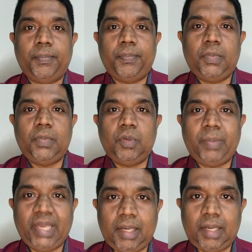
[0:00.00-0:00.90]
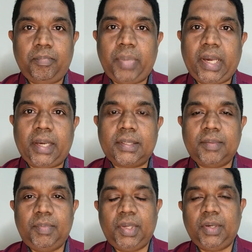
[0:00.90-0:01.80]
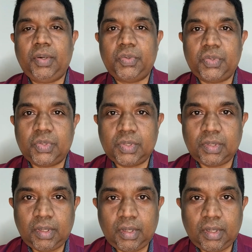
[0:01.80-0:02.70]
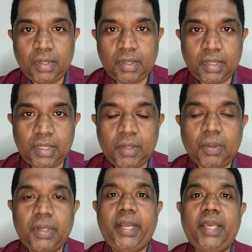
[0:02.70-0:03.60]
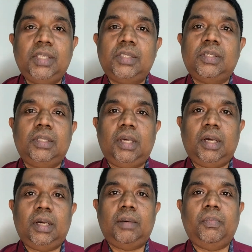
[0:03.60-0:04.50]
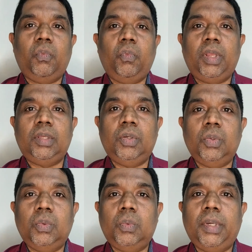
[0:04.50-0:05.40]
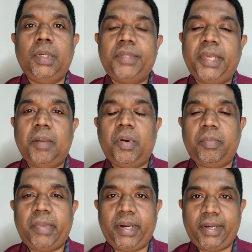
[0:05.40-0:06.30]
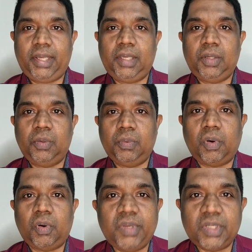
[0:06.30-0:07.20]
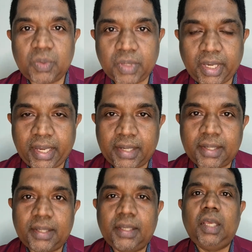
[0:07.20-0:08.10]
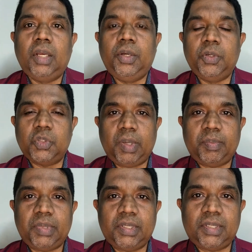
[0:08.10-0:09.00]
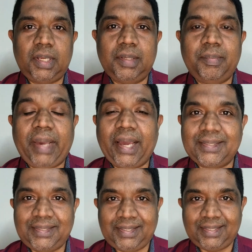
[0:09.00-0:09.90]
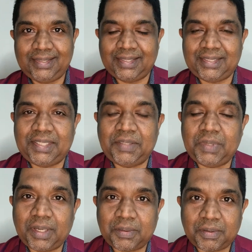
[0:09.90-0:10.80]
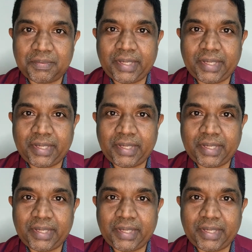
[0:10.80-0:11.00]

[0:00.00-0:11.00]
make an impact? Because in the olden days, when you were thinking about marketing, you were always looking at newspapers and magazines and TV and all of that.